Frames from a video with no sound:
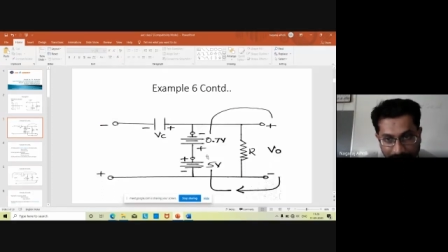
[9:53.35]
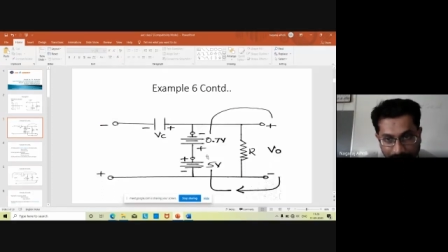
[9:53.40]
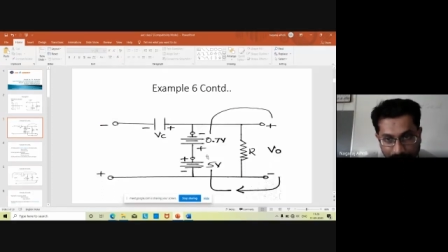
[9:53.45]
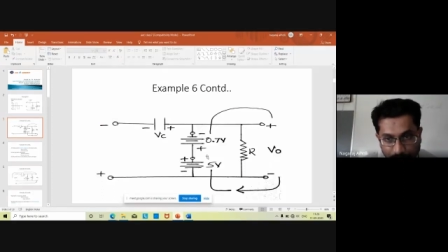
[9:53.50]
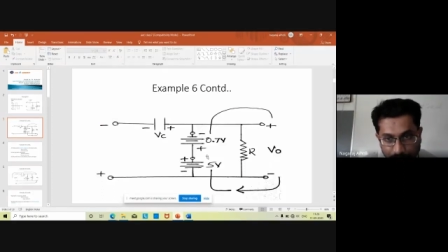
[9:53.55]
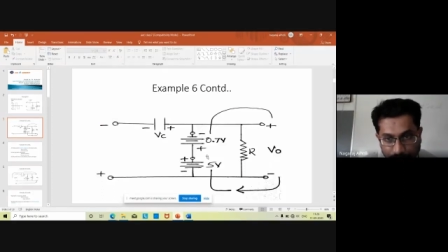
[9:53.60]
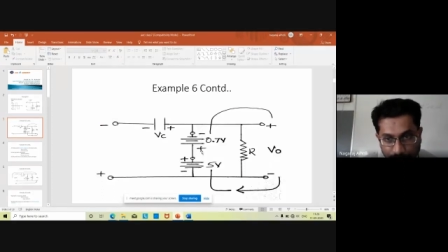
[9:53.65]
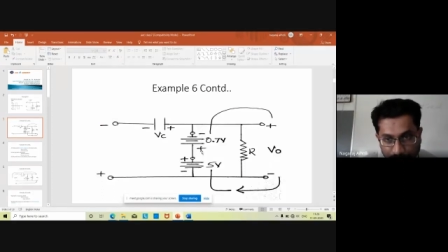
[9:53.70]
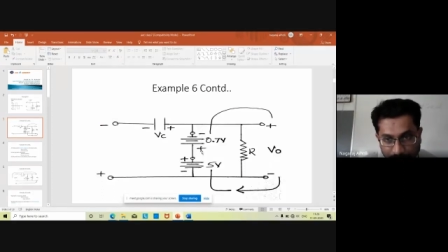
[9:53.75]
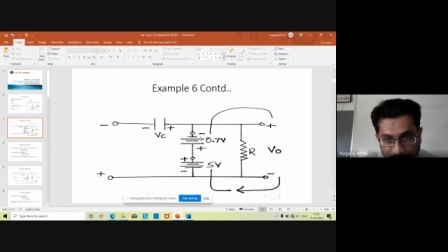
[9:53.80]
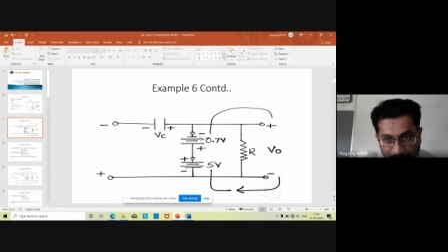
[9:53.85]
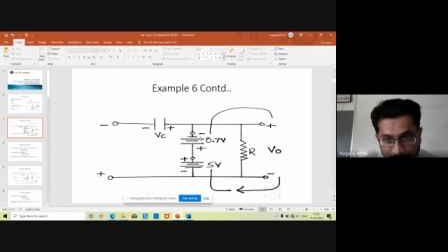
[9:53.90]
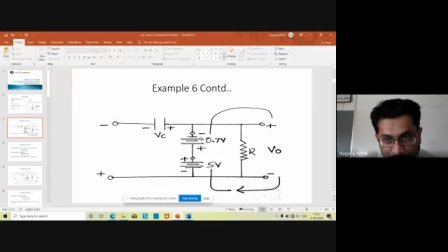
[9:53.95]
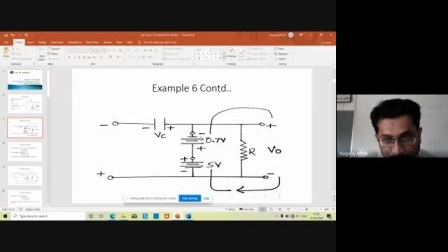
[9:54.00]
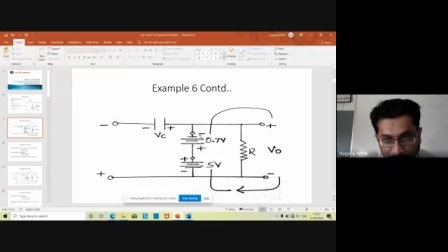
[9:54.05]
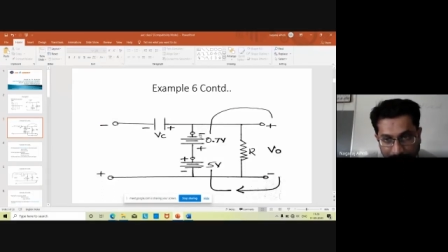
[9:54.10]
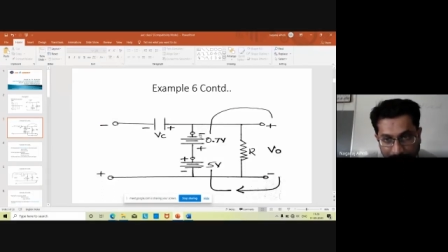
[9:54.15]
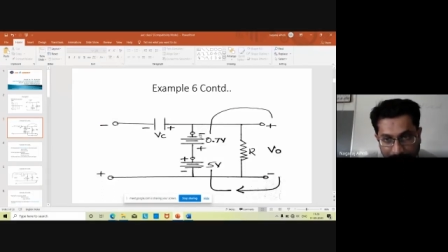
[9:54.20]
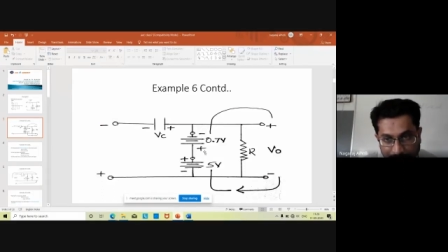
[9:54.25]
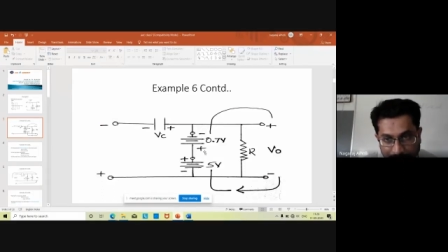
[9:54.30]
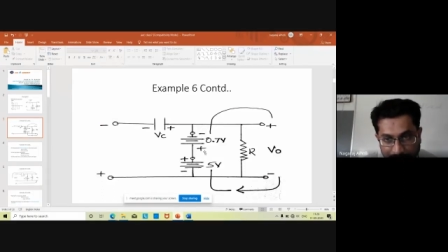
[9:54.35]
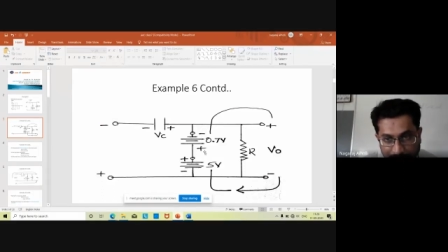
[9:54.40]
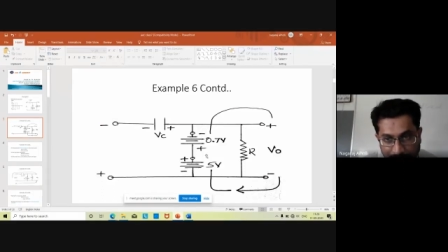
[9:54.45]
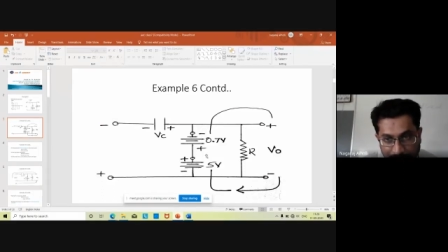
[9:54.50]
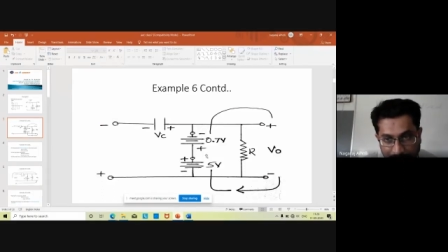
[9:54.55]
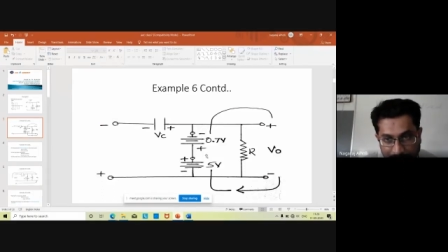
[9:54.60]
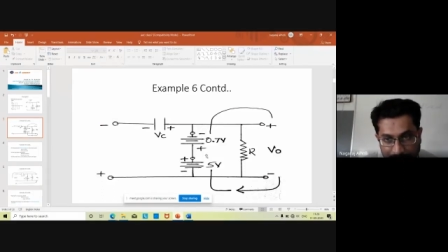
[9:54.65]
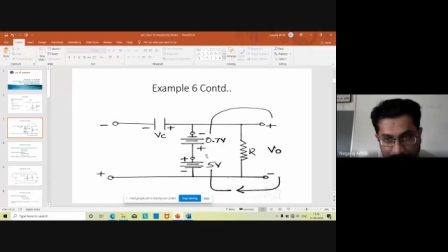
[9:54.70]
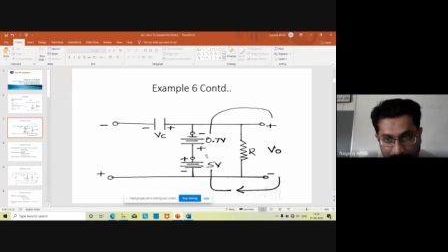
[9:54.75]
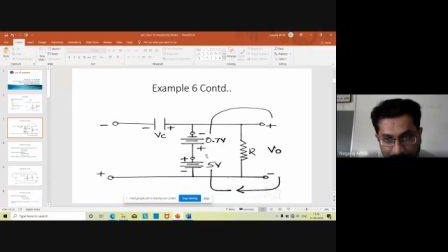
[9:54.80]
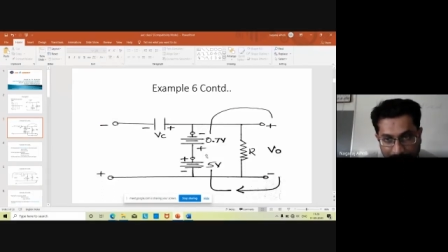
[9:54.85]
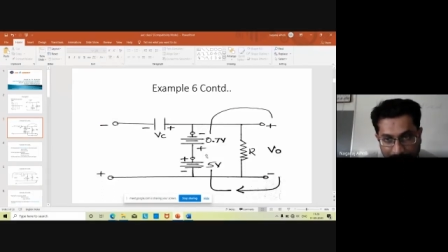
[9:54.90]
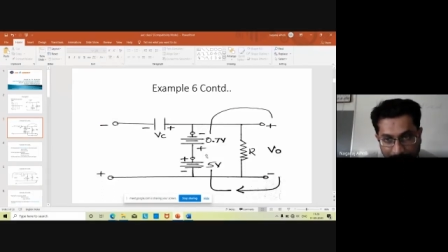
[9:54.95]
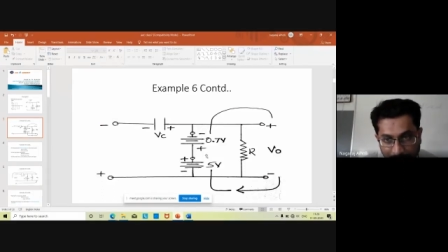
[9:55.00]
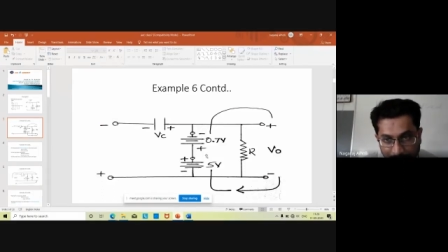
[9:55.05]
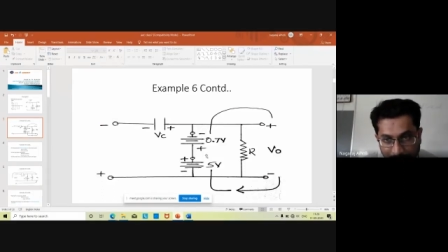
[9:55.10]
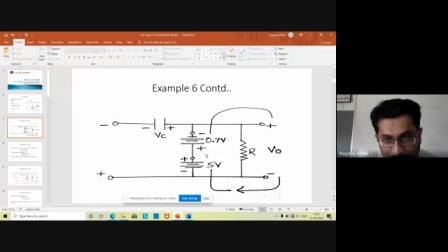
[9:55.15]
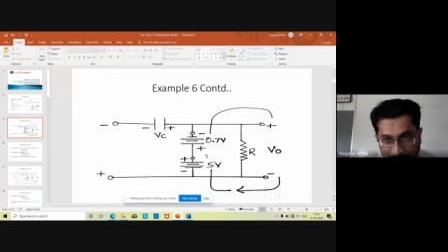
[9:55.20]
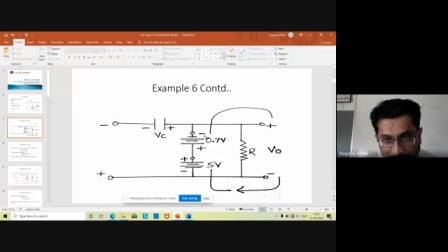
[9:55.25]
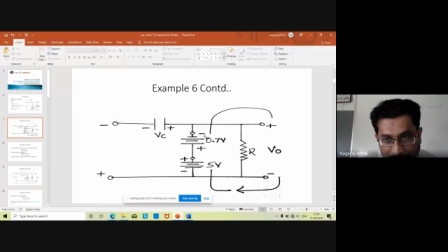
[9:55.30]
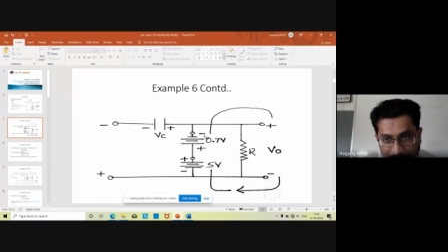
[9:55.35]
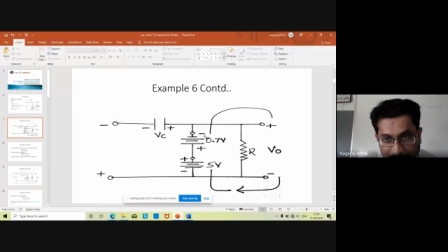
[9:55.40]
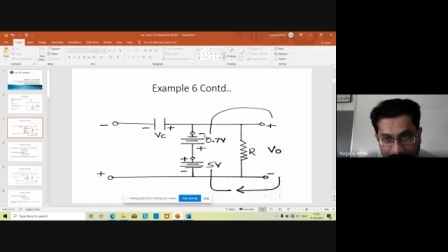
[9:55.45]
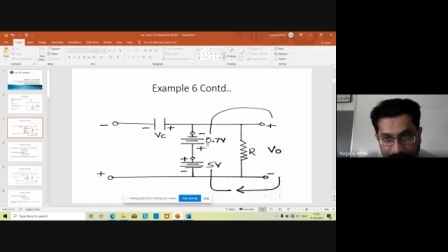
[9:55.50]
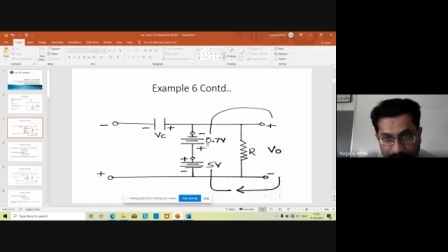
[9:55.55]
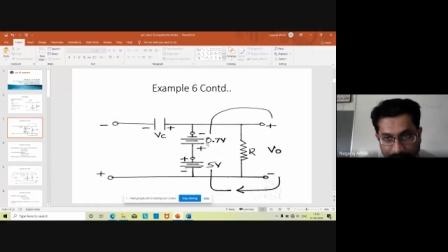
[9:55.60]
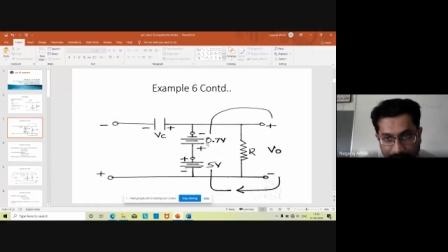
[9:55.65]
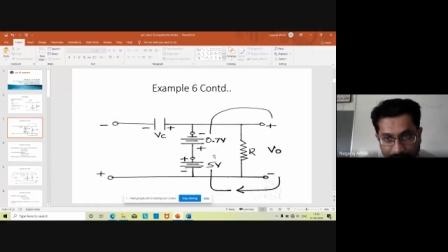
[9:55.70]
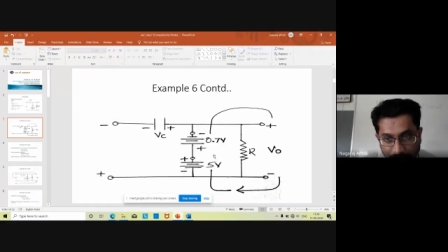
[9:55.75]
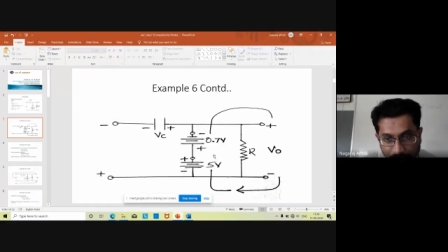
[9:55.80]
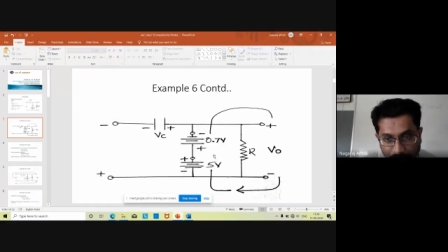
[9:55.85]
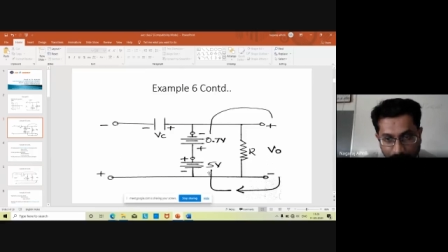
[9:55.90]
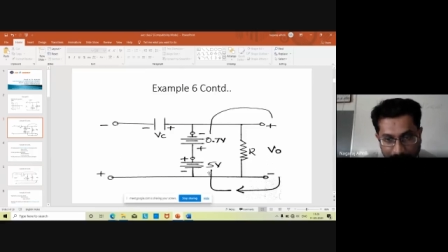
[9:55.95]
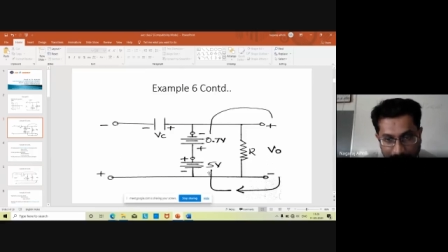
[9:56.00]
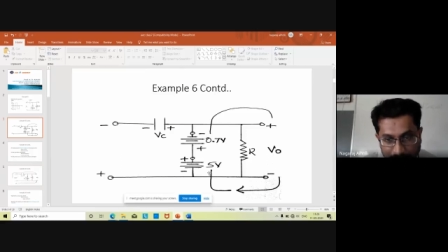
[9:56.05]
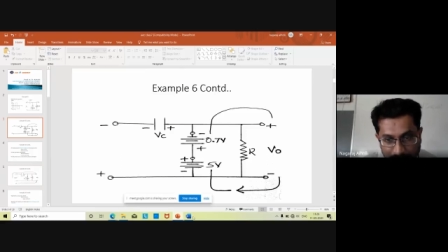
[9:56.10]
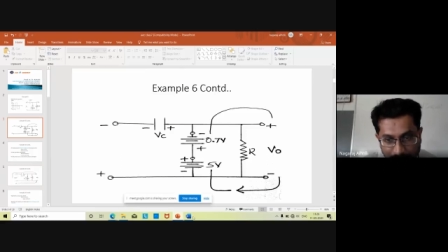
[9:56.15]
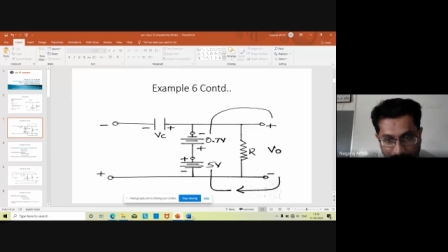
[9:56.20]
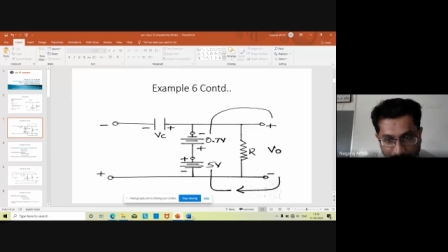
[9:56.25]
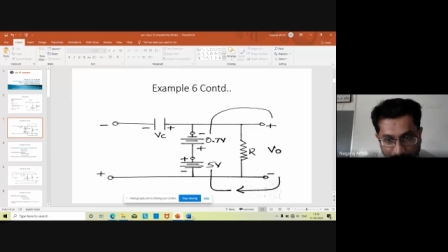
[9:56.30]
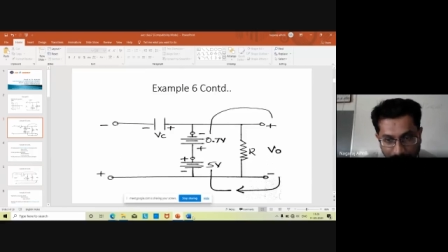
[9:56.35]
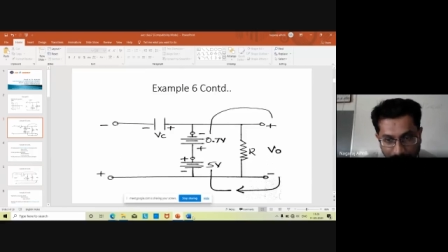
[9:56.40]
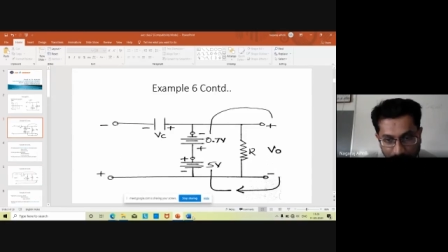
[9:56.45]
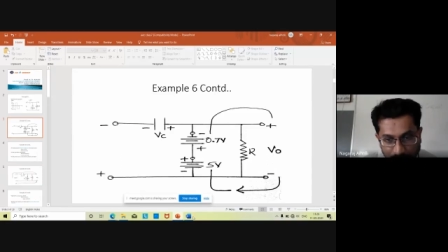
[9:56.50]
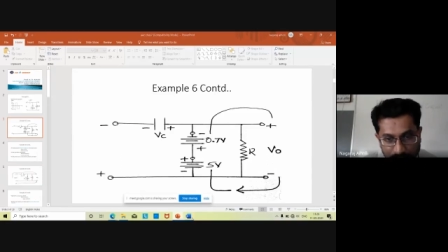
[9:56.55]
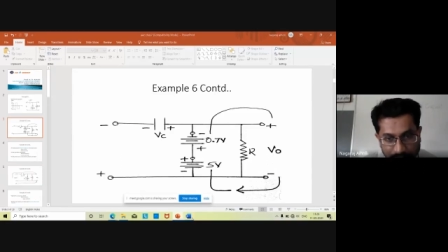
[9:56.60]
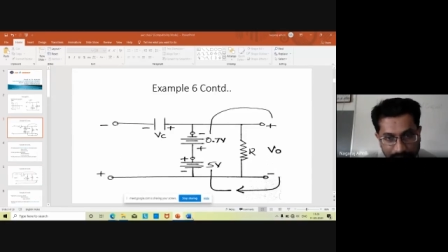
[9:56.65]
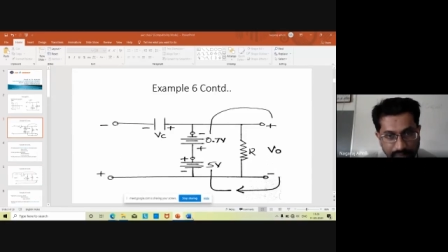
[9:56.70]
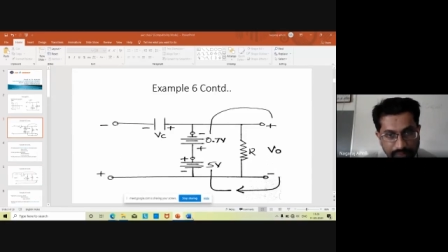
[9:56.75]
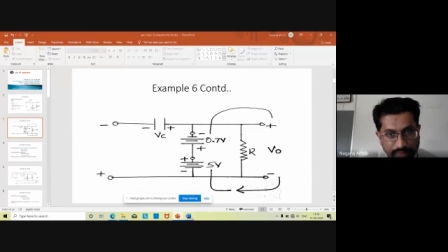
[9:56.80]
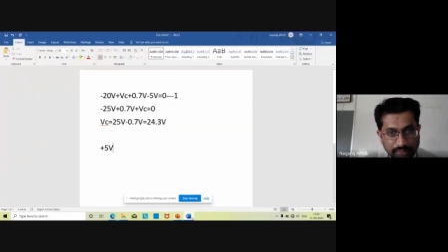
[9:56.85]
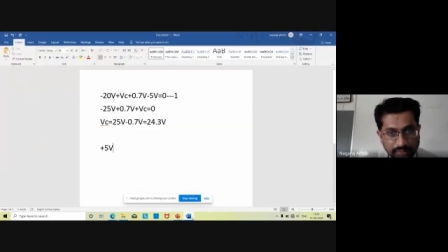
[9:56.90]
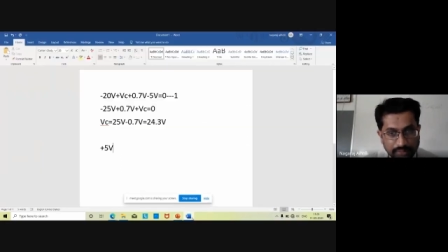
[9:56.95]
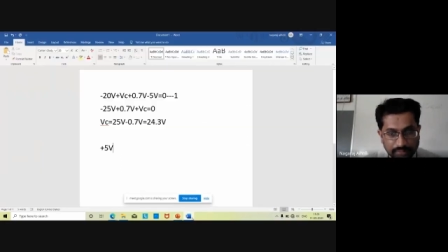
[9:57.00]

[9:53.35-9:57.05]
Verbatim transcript: positive to negative, decrease in energy minus 0.7 volts.